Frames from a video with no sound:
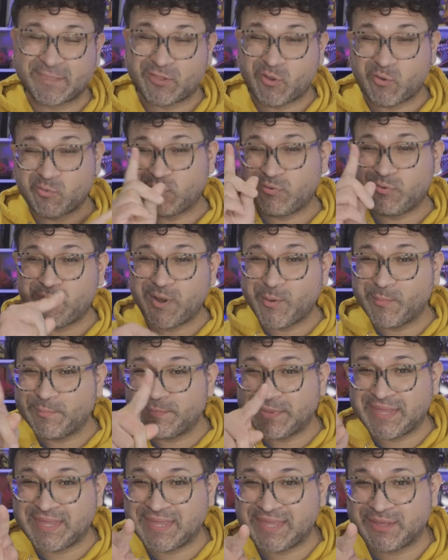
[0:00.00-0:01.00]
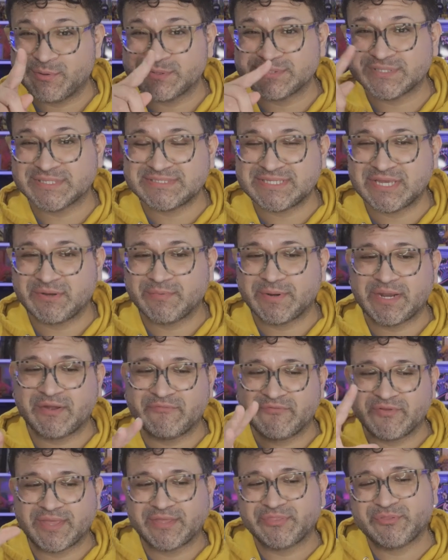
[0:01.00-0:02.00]
don't quote me, it was on sale right
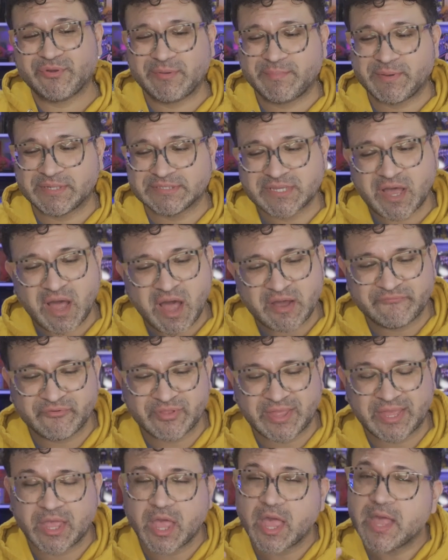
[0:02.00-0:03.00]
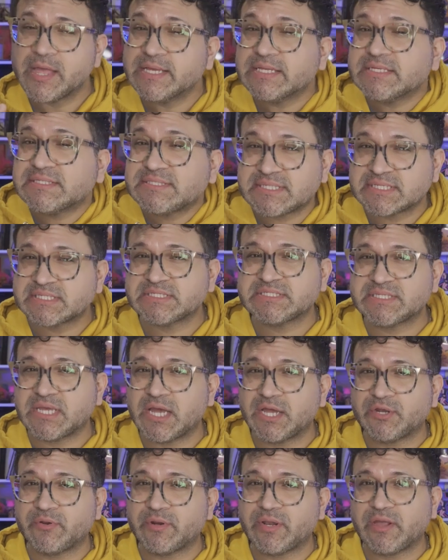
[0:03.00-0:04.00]
now for like 30 bucks off for like
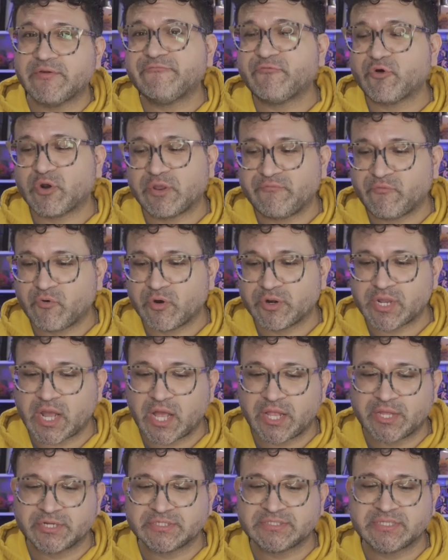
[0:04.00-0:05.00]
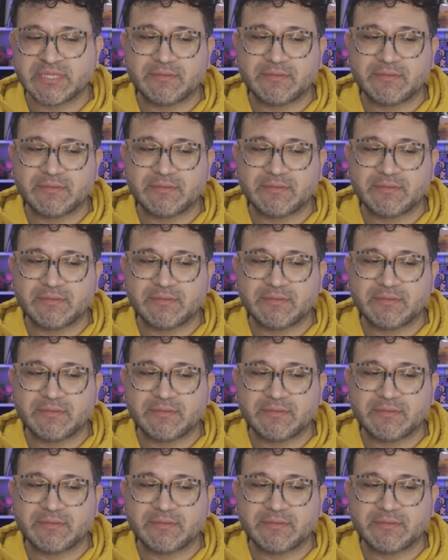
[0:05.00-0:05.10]
$644.